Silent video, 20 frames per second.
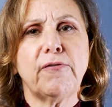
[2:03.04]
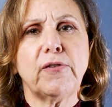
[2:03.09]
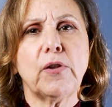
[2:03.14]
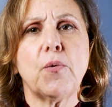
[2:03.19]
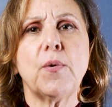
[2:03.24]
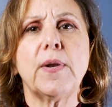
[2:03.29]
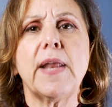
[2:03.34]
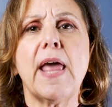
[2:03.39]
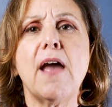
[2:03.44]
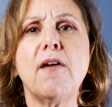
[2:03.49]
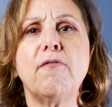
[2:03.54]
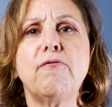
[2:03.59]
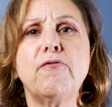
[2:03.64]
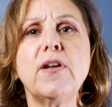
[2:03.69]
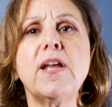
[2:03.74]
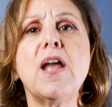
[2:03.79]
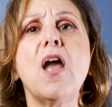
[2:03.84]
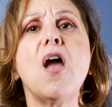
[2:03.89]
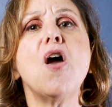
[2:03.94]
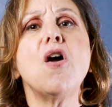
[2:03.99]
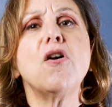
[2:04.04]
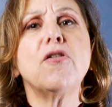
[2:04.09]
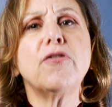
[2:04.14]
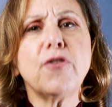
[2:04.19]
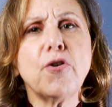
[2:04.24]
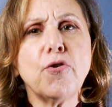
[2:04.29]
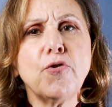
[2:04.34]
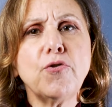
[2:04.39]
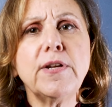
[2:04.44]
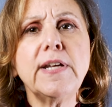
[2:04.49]
the fluid every
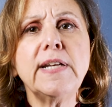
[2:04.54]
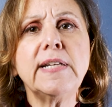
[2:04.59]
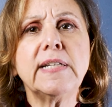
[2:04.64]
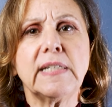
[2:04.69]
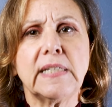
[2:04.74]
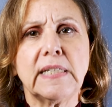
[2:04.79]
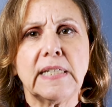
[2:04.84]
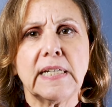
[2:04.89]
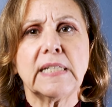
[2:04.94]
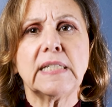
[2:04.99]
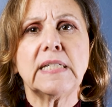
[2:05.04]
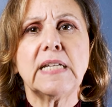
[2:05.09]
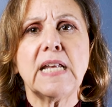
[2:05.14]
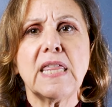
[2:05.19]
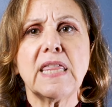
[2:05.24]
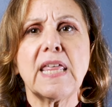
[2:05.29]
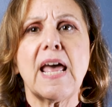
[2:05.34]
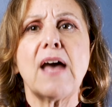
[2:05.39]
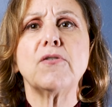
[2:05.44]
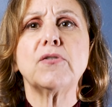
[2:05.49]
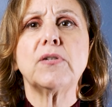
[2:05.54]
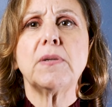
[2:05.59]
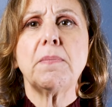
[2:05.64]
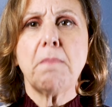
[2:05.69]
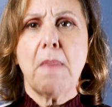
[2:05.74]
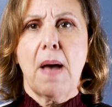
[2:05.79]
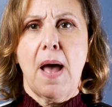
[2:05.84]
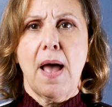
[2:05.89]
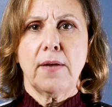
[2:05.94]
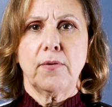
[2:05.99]
30 to 60,000
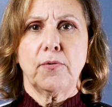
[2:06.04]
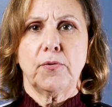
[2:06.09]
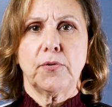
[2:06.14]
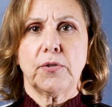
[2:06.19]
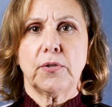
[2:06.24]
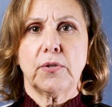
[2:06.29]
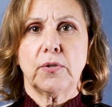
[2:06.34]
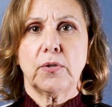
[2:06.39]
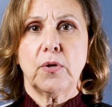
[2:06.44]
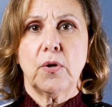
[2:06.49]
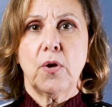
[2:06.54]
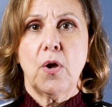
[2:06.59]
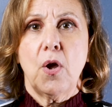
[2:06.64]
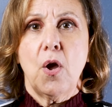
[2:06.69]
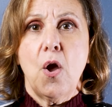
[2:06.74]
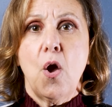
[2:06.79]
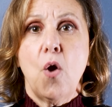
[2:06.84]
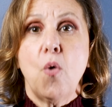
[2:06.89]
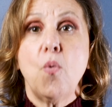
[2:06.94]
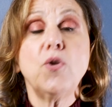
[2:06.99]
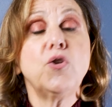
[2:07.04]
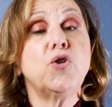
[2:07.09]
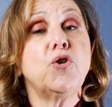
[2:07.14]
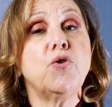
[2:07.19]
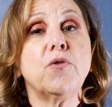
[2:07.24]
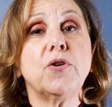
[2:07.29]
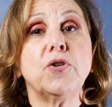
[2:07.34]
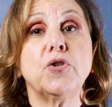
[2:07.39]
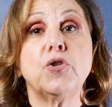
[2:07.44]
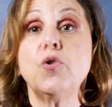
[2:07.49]
miles, which
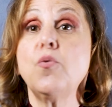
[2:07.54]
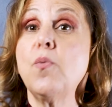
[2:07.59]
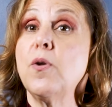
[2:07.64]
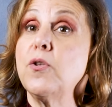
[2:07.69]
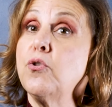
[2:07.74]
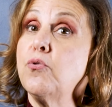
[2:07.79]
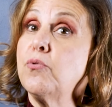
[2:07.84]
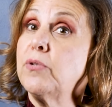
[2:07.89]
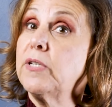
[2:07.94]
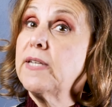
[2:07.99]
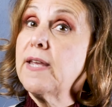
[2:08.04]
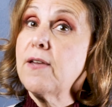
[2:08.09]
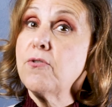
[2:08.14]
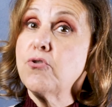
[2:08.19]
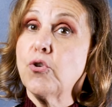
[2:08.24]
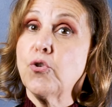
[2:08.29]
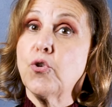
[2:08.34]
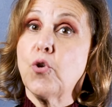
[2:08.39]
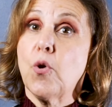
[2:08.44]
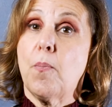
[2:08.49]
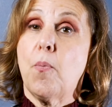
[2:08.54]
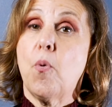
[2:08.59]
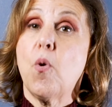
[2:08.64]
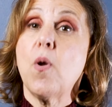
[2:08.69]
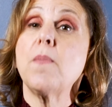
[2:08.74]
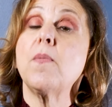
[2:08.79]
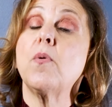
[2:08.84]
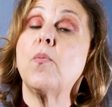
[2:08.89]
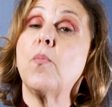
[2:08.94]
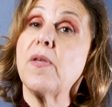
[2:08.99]
you can do when you schedule your
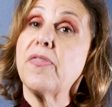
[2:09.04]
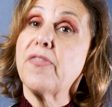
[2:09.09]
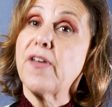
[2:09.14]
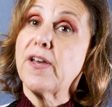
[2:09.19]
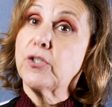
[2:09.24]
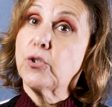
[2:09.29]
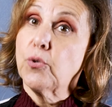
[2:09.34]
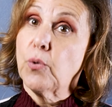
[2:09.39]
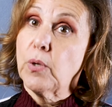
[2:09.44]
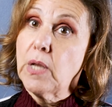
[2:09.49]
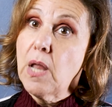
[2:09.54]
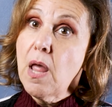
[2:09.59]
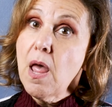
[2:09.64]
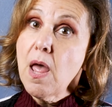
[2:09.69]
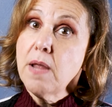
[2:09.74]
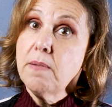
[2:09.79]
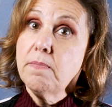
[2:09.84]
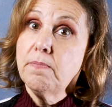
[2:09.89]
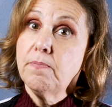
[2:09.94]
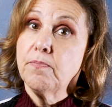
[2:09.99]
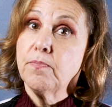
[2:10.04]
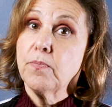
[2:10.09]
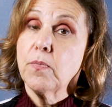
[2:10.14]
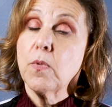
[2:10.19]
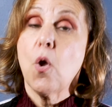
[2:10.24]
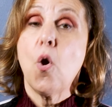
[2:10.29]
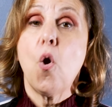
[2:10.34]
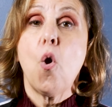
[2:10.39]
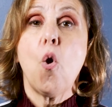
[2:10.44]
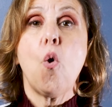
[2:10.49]
appointment with us online
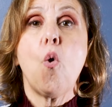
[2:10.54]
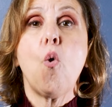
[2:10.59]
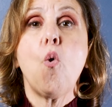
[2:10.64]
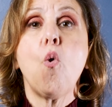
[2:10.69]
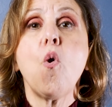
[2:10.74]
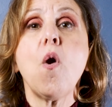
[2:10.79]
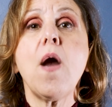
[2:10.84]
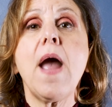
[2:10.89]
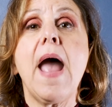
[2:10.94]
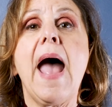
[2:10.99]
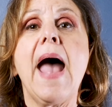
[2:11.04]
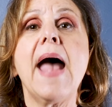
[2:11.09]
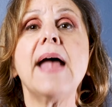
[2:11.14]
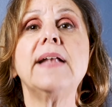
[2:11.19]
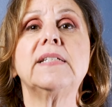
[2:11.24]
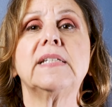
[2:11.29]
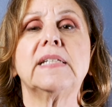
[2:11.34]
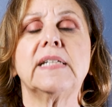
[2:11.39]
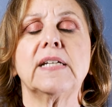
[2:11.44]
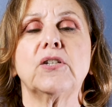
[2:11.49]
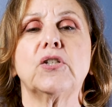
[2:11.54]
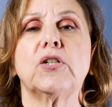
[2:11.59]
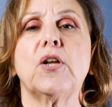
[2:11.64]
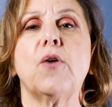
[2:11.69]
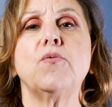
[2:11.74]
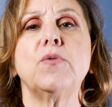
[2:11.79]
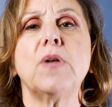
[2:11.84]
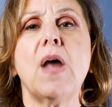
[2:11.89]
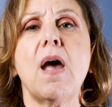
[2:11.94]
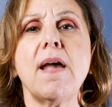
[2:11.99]
or at
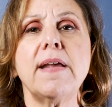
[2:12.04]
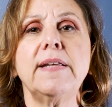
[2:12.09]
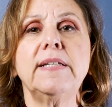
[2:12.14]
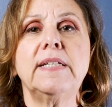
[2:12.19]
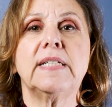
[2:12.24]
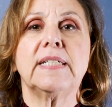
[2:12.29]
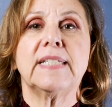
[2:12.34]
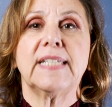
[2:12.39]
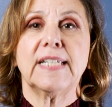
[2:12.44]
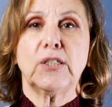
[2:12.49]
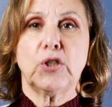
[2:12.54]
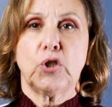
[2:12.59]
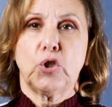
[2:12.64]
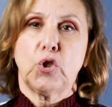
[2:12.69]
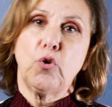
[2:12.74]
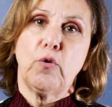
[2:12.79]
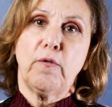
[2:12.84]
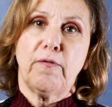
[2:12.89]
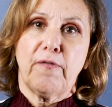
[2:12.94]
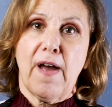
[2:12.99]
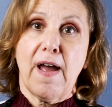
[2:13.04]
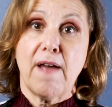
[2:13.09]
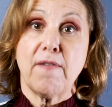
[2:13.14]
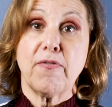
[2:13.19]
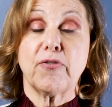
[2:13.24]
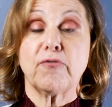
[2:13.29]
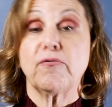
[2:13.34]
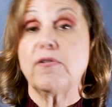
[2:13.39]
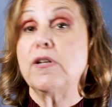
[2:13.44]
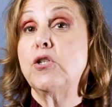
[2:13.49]
609
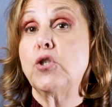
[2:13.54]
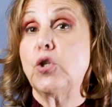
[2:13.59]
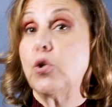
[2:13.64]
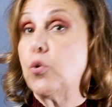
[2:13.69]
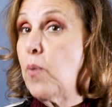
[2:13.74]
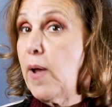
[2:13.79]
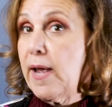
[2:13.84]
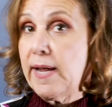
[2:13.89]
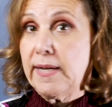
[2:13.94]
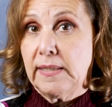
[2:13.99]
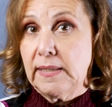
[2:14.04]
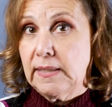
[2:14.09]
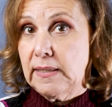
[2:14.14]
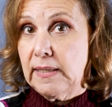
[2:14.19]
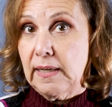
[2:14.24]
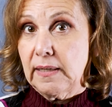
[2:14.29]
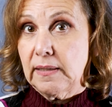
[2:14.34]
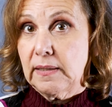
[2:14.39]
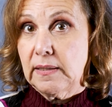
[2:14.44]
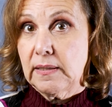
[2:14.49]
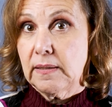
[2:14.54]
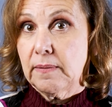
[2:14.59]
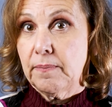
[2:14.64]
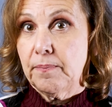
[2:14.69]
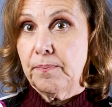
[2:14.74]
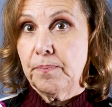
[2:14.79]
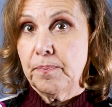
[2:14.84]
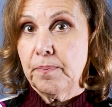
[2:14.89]
625 3286.